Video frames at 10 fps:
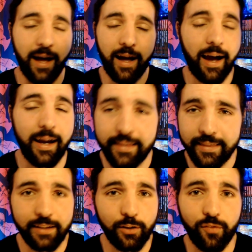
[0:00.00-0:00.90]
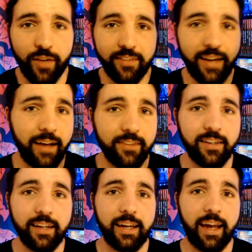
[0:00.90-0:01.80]
I think they're
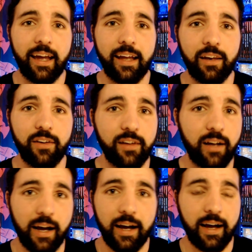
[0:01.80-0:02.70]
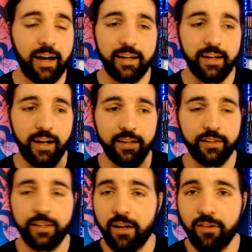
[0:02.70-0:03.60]
fantastic, and I
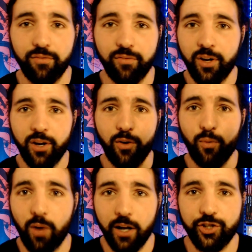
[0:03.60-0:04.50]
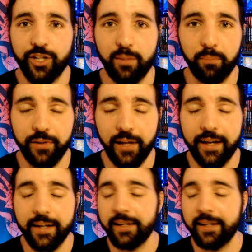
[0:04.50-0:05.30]
love watching them play.